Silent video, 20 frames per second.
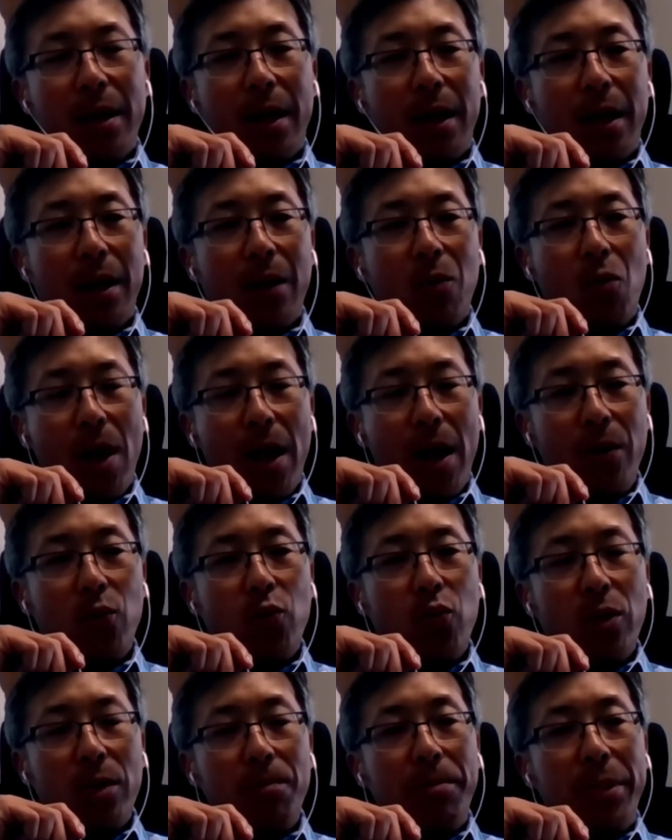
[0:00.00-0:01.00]

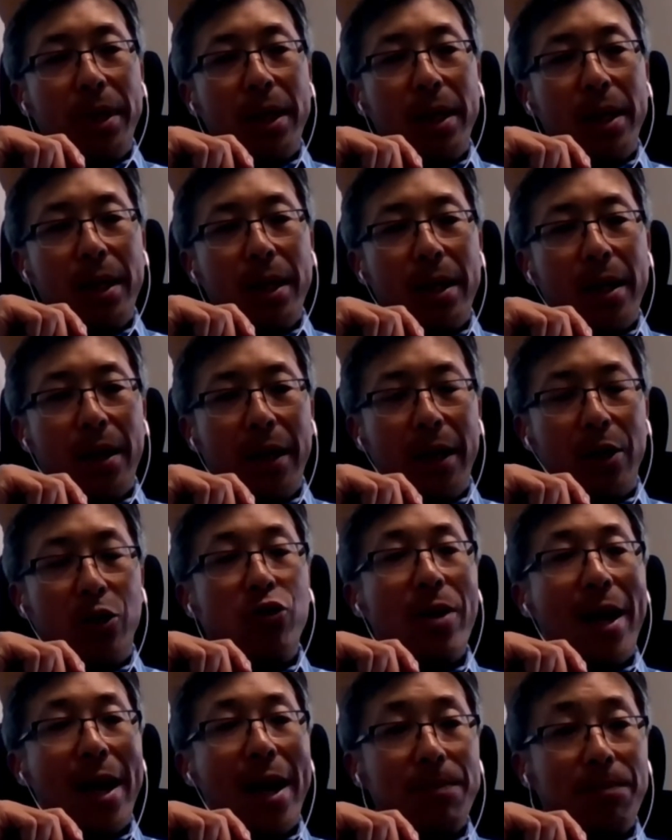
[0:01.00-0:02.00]
One would be a
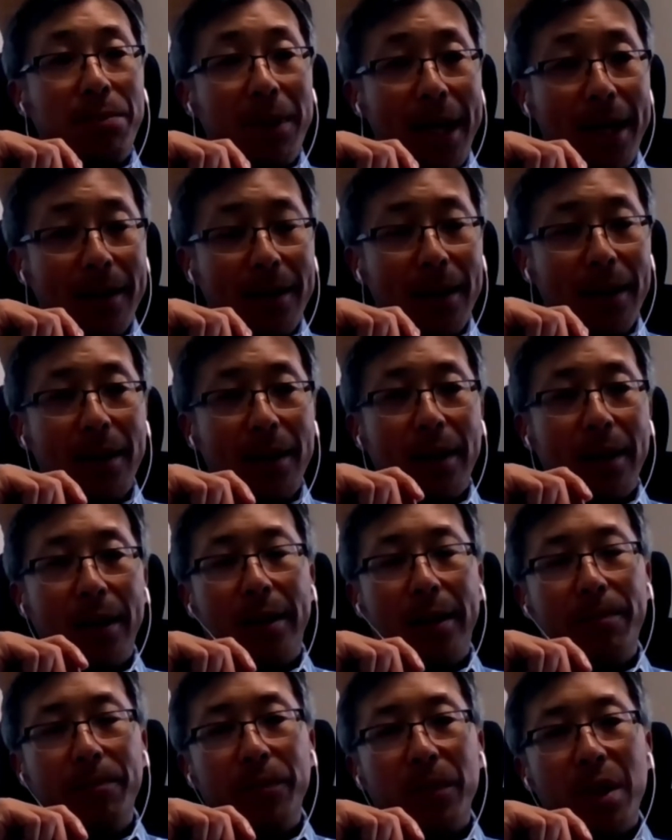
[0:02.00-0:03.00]
transplant.
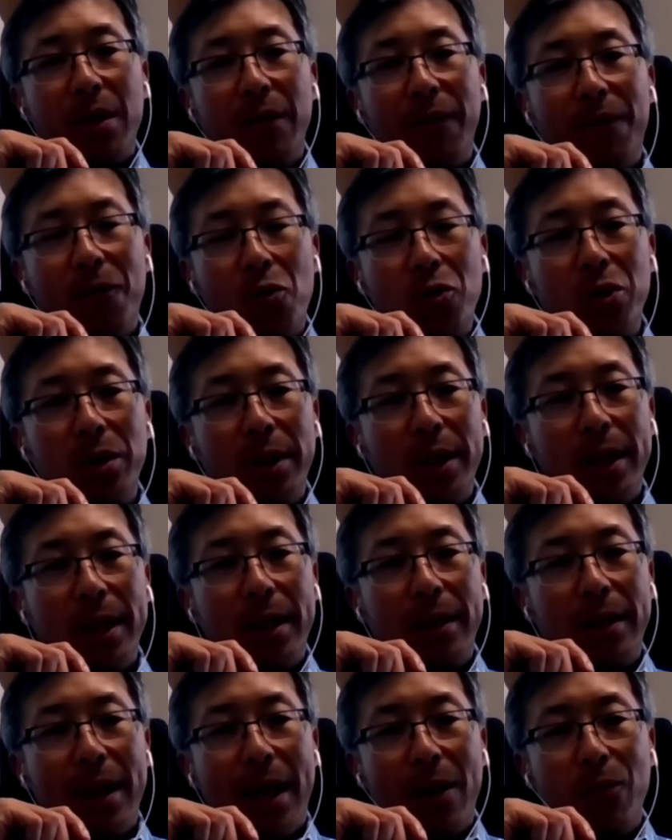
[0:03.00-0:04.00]

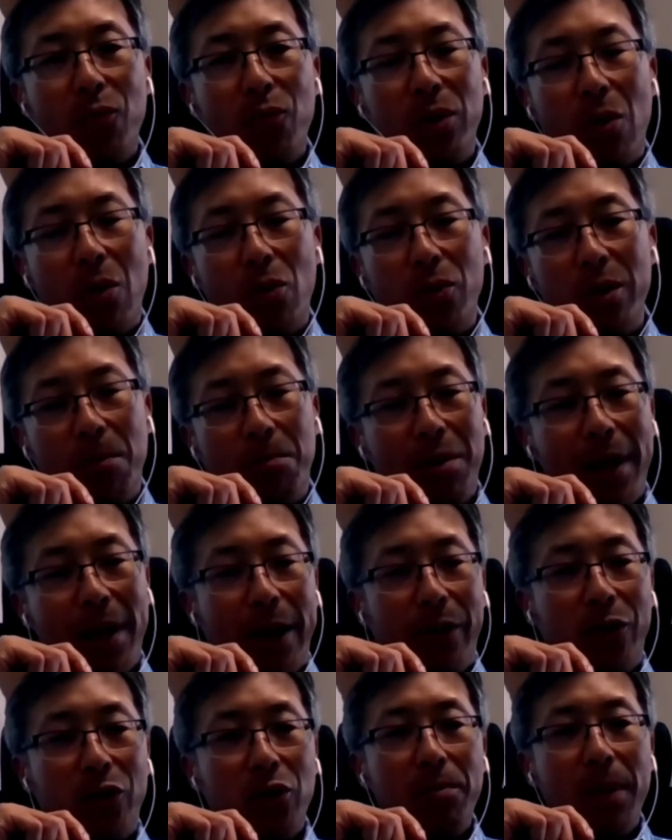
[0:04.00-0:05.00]
Unfortunately, that would only
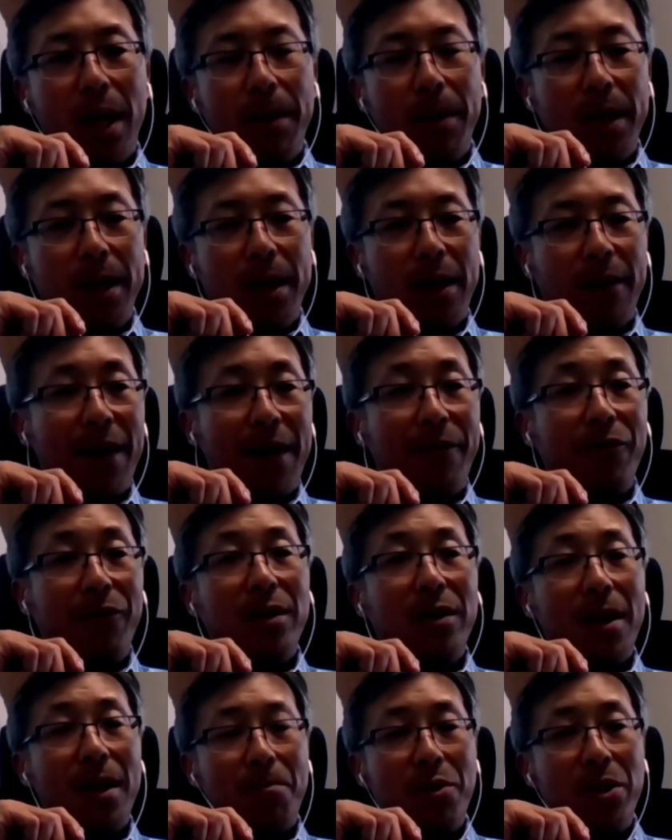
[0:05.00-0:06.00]
apply to maybe 5
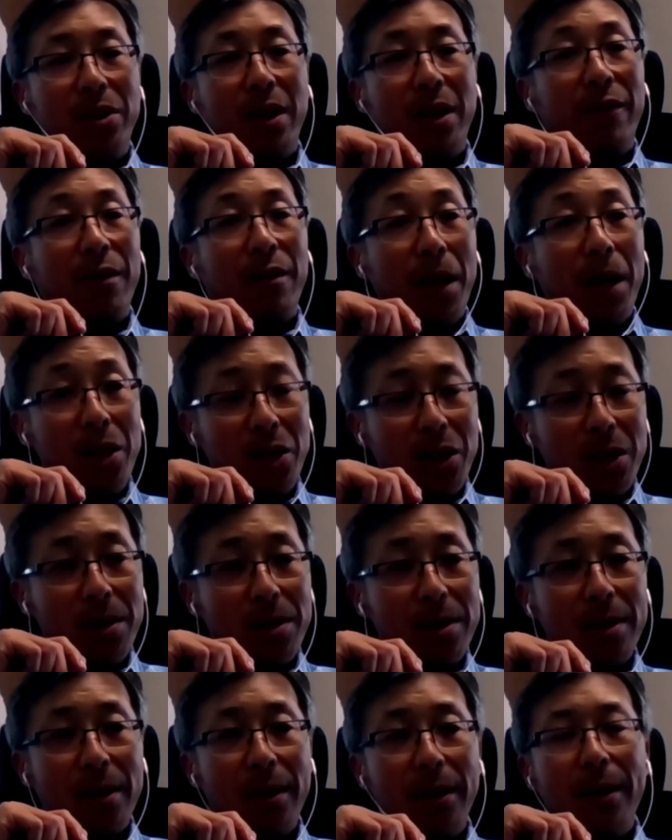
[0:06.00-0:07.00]
to 10% of the
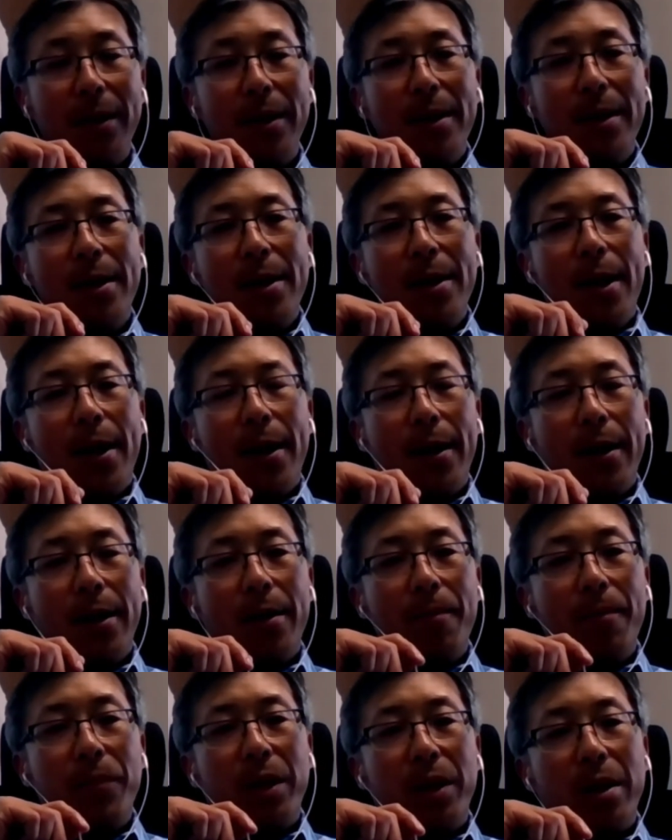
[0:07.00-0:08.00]
patients.
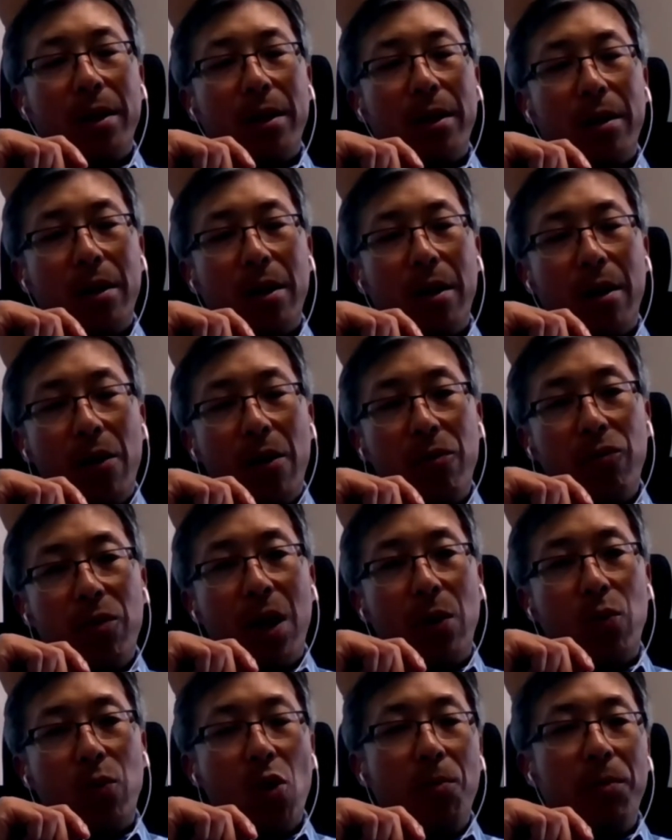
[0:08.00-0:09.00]
The other
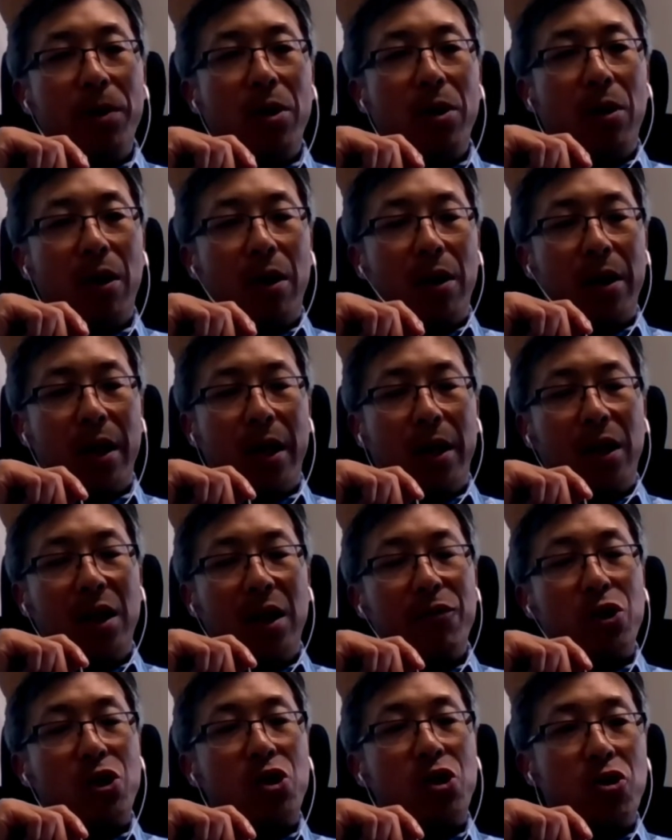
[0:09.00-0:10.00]
one will be a
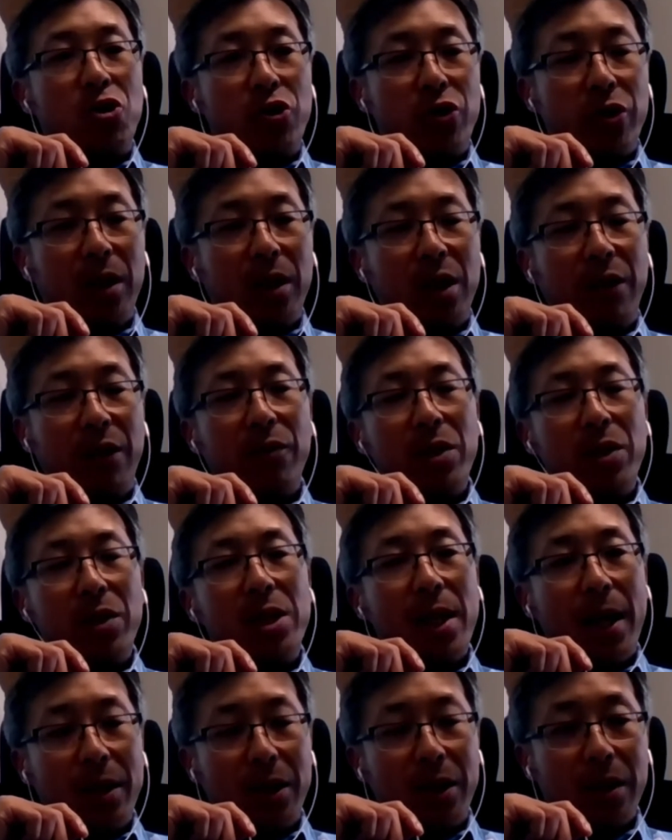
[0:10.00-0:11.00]
liver surgery, liver
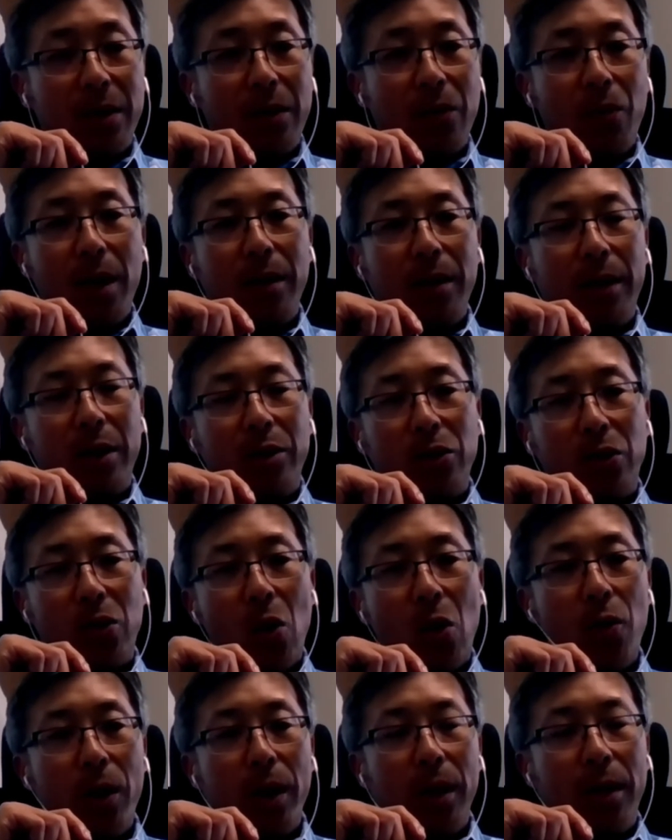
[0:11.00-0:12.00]
resection, where they just
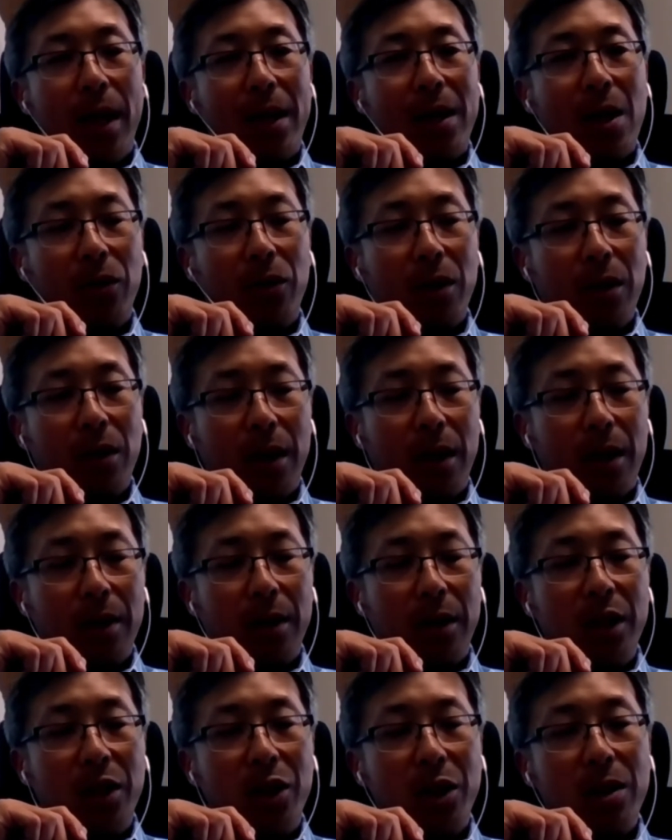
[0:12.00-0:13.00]
go in, take off the
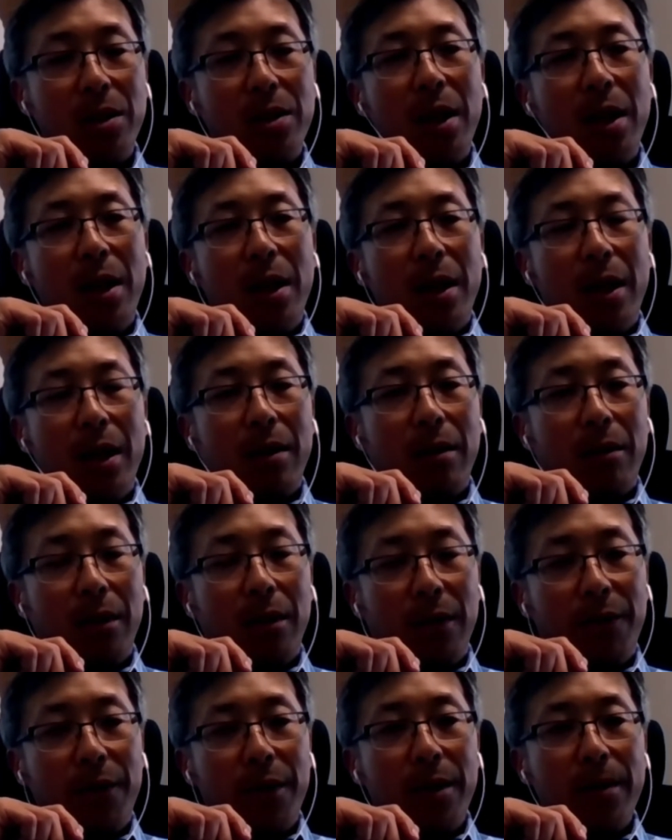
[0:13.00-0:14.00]
lesions in the
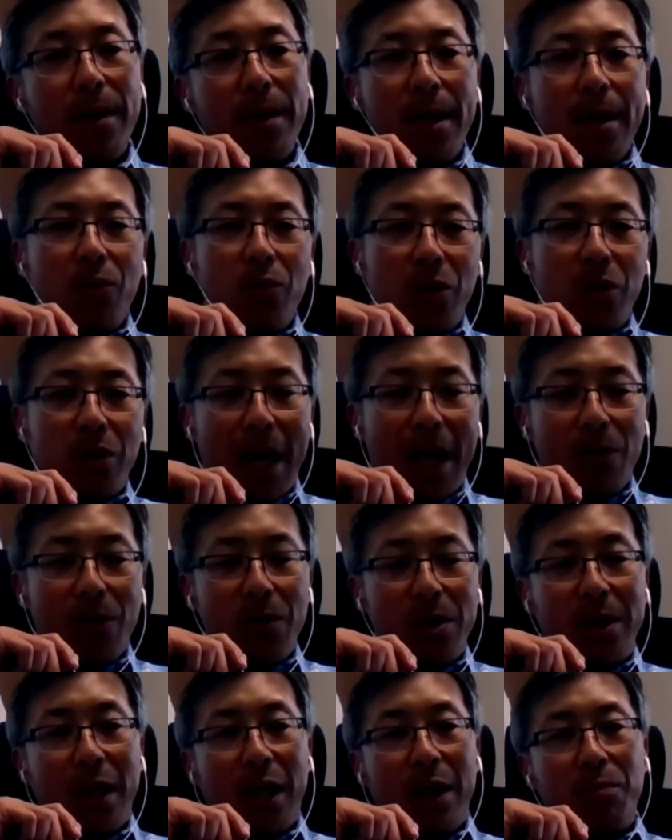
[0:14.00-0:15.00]
liver, which I
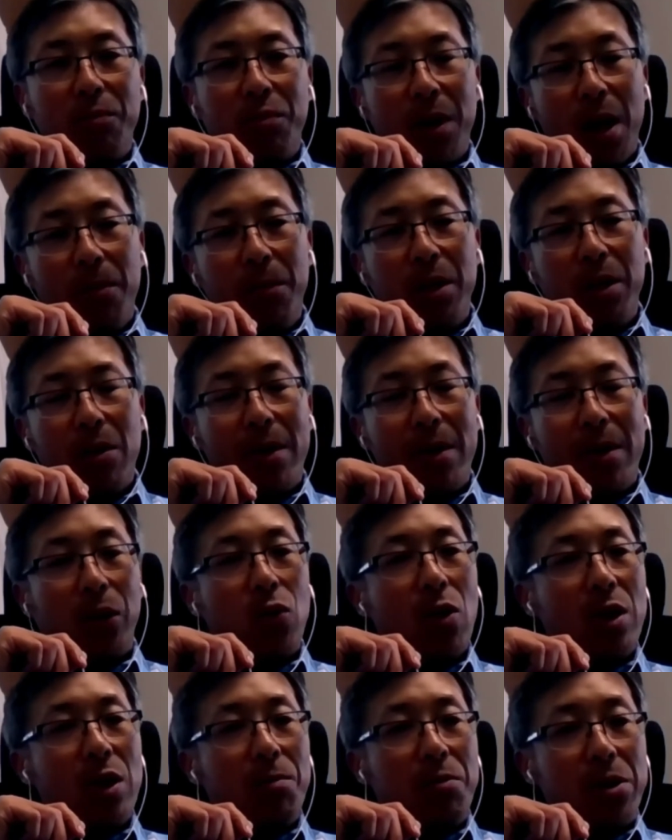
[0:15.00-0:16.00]
would say probably
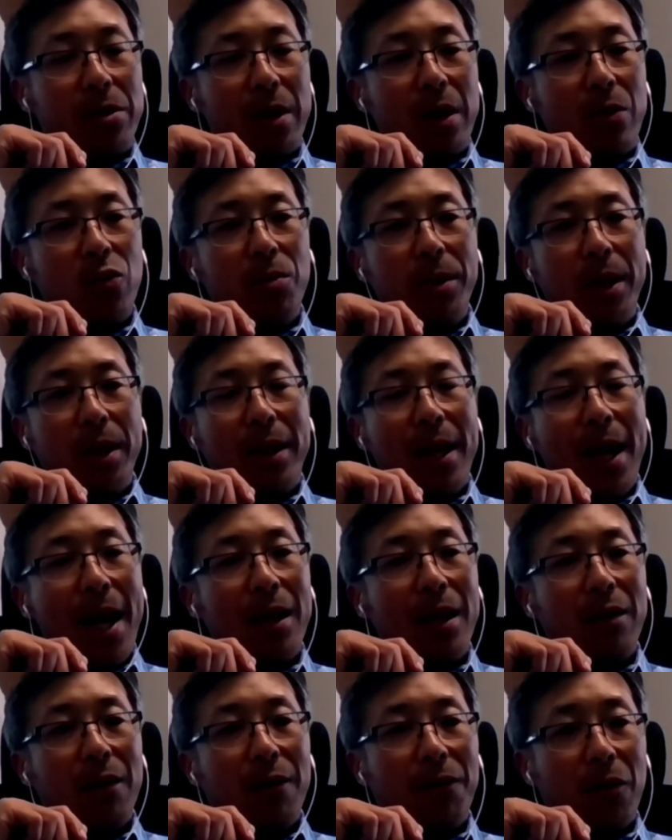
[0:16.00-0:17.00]
around 20% will be a
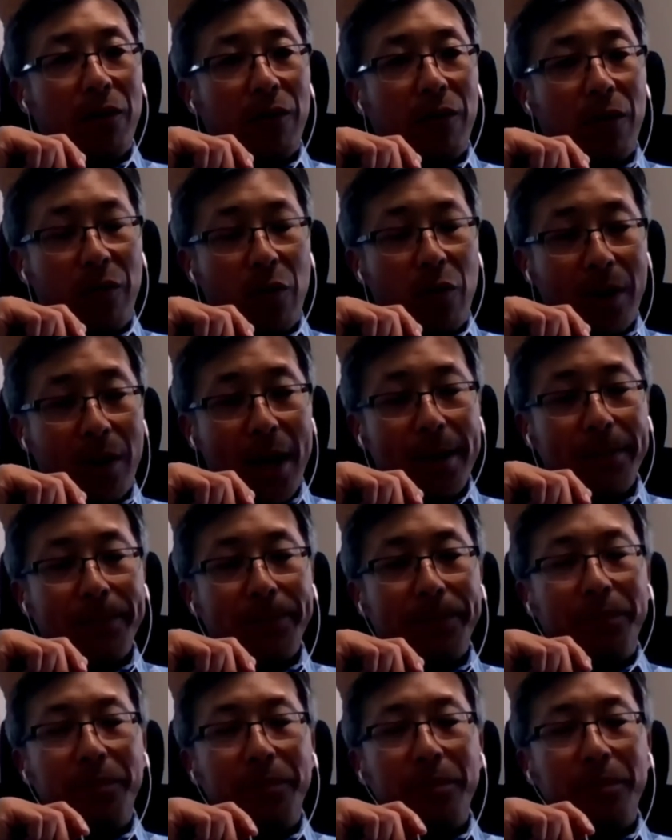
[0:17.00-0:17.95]
candidate for that.